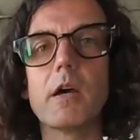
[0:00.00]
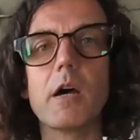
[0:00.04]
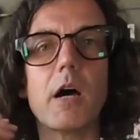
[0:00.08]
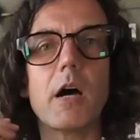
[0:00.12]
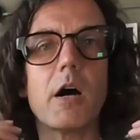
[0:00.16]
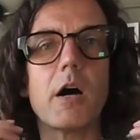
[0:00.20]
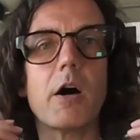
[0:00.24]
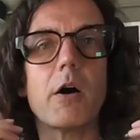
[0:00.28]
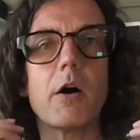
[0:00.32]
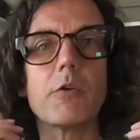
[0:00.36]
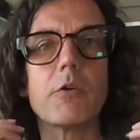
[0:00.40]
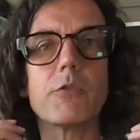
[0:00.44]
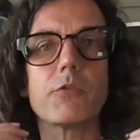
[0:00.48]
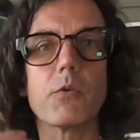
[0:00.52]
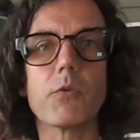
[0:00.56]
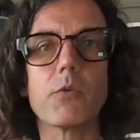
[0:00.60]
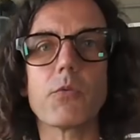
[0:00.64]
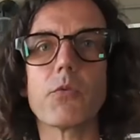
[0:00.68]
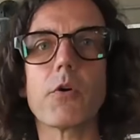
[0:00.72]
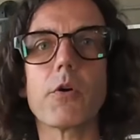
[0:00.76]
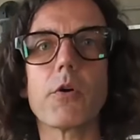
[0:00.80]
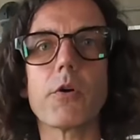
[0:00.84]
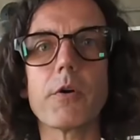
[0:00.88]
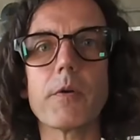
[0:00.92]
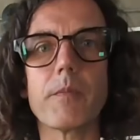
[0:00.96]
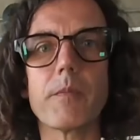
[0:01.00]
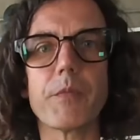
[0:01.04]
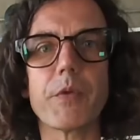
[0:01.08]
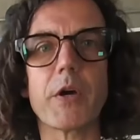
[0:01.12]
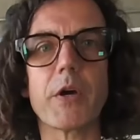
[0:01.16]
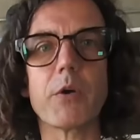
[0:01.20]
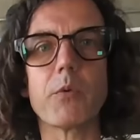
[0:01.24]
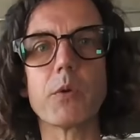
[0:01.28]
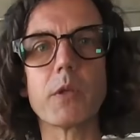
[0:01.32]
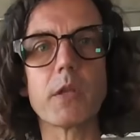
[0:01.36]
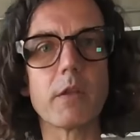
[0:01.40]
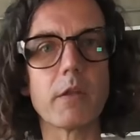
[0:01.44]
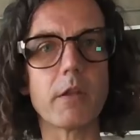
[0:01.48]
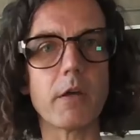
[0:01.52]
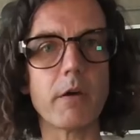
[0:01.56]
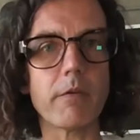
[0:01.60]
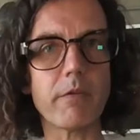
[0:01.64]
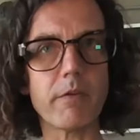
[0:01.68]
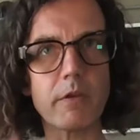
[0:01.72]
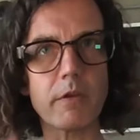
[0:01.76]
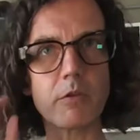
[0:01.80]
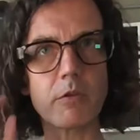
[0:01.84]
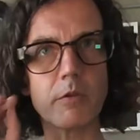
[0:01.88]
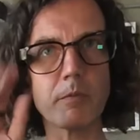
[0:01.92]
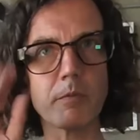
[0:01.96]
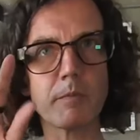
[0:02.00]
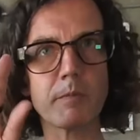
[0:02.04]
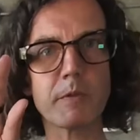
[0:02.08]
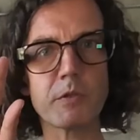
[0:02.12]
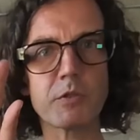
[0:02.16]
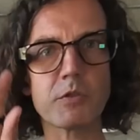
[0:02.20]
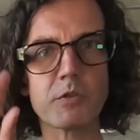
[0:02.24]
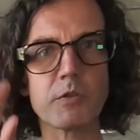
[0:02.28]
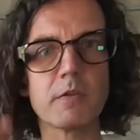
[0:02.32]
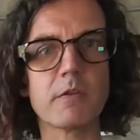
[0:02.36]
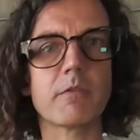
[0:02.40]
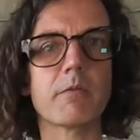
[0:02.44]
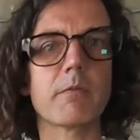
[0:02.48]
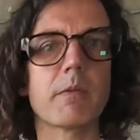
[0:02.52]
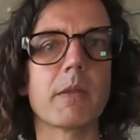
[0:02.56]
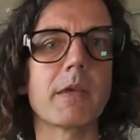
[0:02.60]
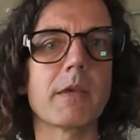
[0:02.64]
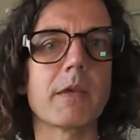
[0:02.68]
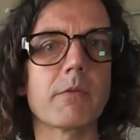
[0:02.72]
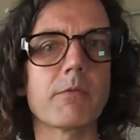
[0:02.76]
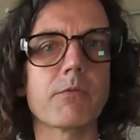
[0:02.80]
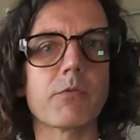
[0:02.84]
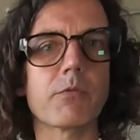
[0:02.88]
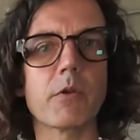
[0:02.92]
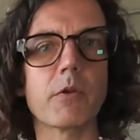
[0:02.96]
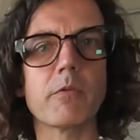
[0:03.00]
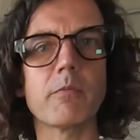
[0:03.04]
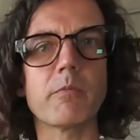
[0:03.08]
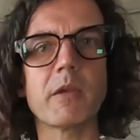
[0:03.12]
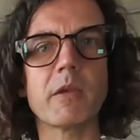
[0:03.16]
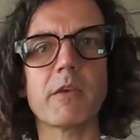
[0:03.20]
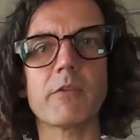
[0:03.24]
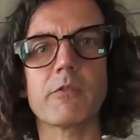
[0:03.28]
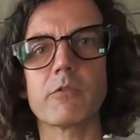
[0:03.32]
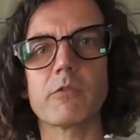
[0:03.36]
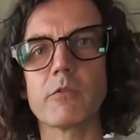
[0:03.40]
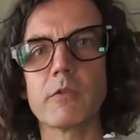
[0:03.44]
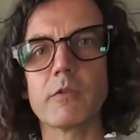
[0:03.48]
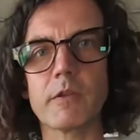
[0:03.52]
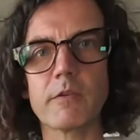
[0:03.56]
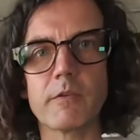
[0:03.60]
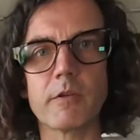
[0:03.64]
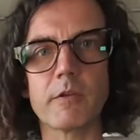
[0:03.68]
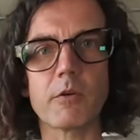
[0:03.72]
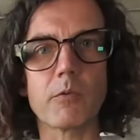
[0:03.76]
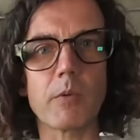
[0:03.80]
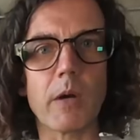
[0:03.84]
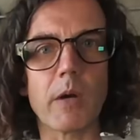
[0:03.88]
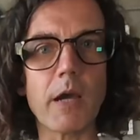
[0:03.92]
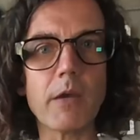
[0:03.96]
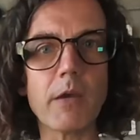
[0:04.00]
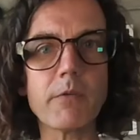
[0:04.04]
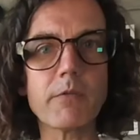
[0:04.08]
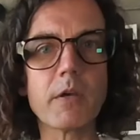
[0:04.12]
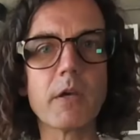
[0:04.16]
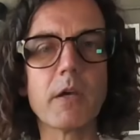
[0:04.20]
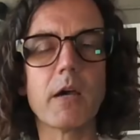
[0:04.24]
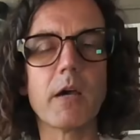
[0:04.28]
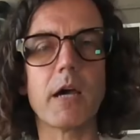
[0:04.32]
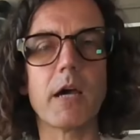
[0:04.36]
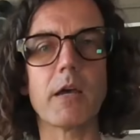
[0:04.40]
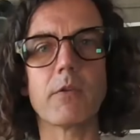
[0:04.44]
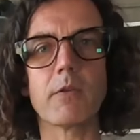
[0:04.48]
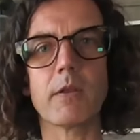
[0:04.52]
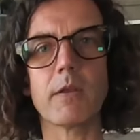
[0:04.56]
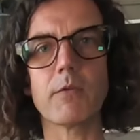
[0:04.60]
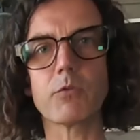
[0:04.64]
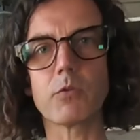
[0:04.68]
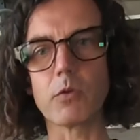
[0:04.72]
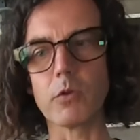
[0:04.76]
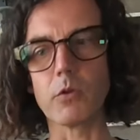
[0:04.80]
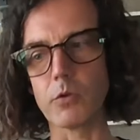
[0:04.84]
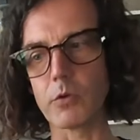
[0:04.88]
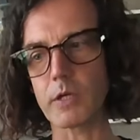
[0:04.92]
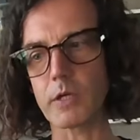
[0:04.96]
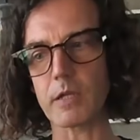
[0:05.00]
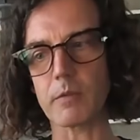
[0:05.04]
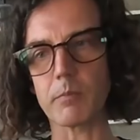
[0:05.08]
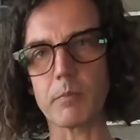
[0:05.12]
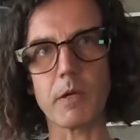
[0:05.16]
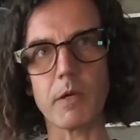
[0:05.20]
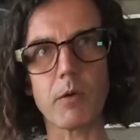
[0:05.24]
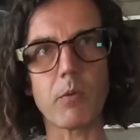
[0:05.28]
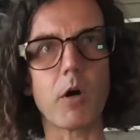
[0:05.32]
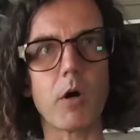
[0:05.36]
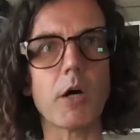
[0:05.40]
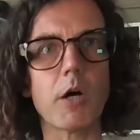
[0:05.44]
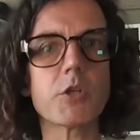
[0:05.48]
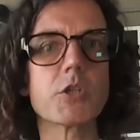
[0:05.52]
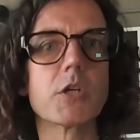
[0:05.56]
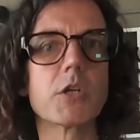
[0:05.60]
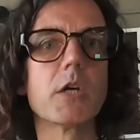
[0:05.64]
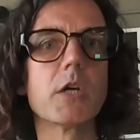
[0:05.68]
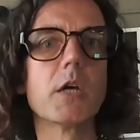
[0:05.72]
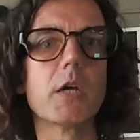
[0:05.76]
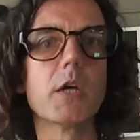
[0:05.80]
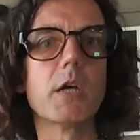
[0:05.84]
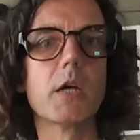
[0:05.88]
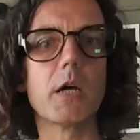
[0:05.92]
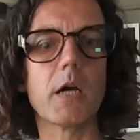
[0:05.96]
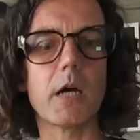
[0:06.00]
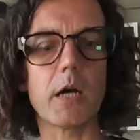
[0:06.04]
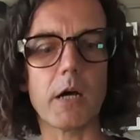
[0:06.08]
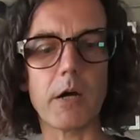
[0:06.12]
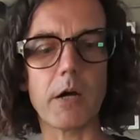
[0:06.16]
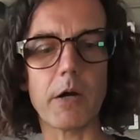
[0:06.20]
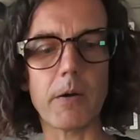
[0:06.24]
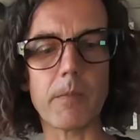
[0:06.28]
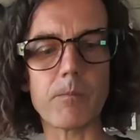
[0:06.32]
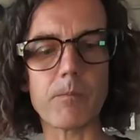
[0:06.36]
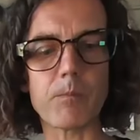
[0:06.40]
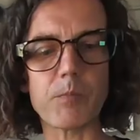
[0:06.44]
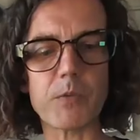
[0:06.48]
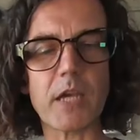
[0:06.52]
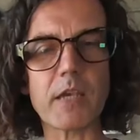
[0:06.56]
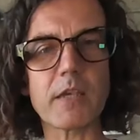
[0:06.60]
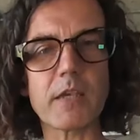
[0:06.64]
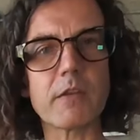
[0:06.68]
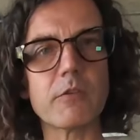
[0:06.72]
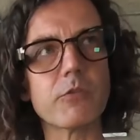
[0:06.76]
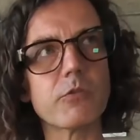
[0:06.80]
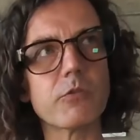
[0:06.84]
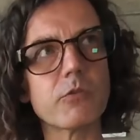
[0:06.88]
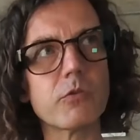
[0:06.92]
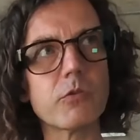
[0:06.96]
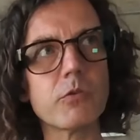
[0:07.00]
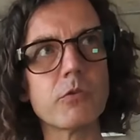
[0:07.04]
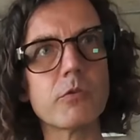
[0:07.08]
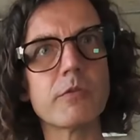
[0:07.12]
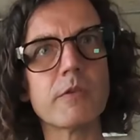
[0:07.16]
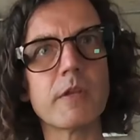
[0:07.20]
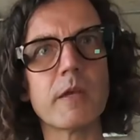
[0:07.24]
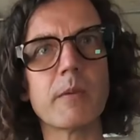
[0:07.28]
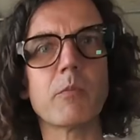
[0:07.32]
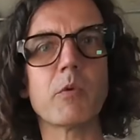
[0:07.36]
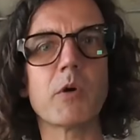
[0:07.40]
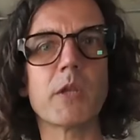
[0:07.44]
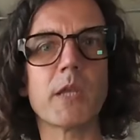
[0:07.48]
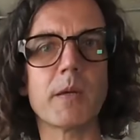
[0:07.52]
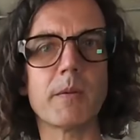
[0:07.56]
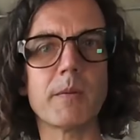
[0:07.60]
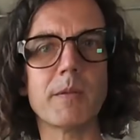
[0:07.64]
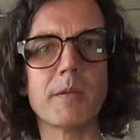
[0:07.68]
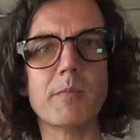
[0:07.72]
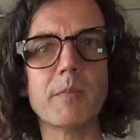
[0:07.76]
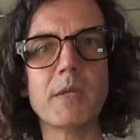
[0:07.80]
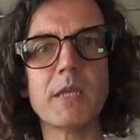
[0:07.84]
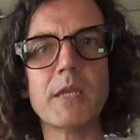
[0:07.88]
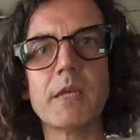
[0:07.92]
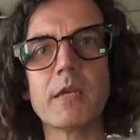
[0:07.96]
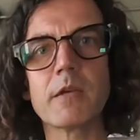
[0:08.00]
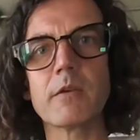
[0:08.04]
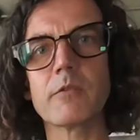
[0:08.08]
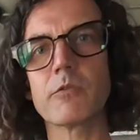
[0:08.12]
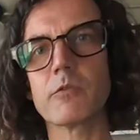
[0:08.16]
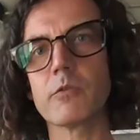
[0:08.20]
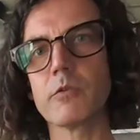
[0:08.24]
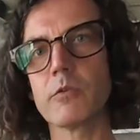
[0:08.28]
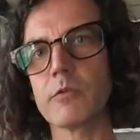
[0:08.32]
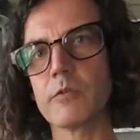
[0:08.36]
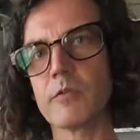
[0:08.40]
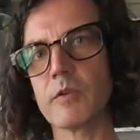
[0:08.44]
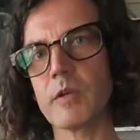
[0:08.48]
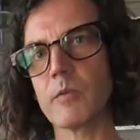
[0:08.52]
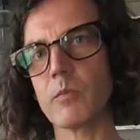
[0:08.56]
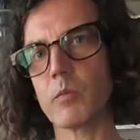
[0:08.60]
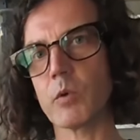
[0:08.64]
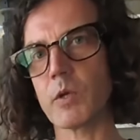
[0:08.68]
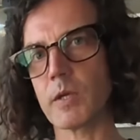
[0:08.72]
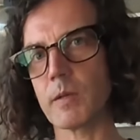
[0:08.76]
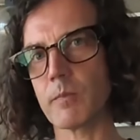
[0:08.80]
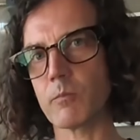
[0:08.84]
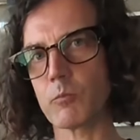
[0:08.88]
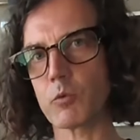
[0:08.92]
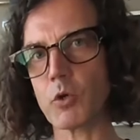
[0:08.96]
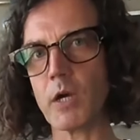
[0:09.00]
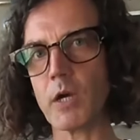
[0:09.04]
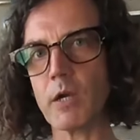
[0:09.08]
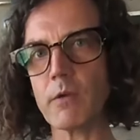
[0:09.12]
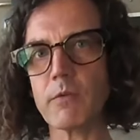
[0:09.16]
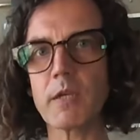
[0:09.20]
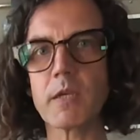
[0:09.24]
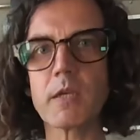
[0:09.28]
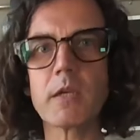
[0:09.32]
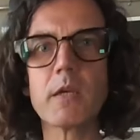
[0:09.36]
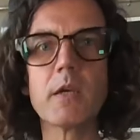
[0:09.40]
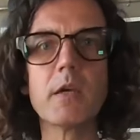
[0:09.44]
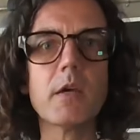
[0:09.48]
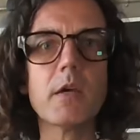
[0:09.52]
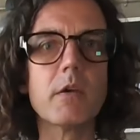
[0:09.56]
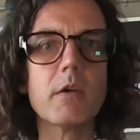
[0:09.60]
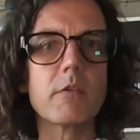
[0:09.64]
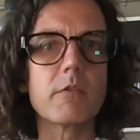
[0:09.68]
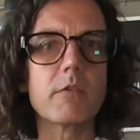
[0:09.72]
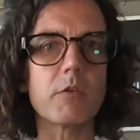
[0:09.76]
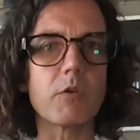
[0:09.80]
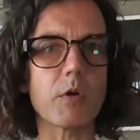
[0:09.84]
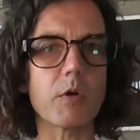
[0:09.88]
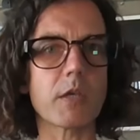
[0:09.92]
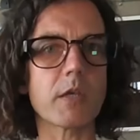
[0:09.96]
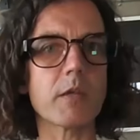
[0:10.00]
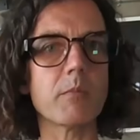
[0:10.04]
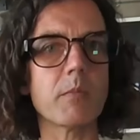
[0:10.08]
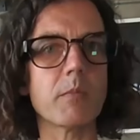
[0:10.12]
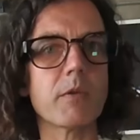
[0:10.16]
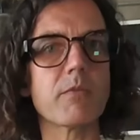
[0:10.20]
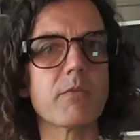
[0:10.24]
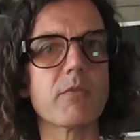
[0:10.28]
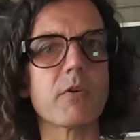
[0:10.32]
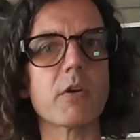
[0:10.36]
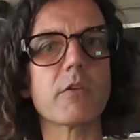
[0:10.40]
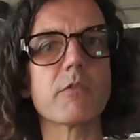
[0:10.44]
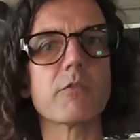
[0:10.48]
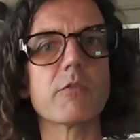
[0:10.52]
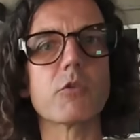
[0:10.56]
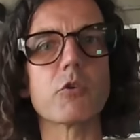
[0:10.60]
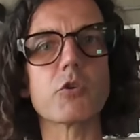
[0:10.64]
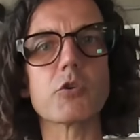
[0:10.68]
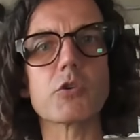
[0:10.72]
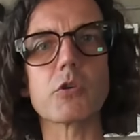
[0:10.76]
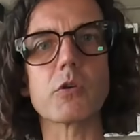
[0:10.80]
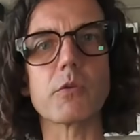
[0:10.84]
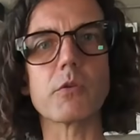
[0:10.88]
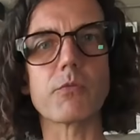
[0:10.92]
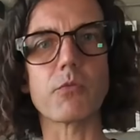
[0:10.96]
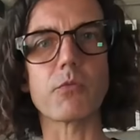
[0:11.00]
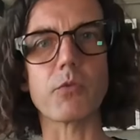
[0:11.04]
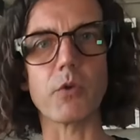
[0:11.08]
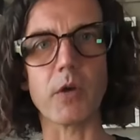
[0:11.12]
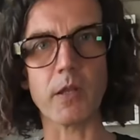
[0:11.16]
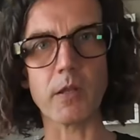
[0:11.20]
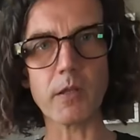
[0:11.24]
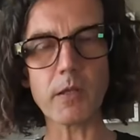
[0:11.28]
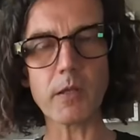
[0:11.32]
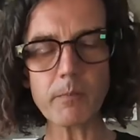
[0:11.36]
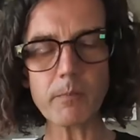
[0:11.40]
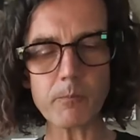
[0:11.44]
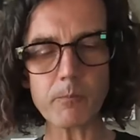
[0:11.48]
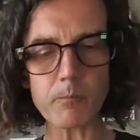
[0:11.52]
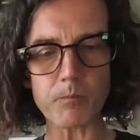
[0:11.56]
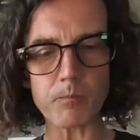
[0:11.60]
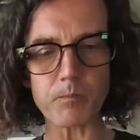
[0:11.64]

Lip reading: So far, I really love having the notification displaying in front of me as soon as they arrive. I don't have to look at my watch. I can snooze them when I'm in meetings, snooze them when I'm driving, so it can be very social friendly.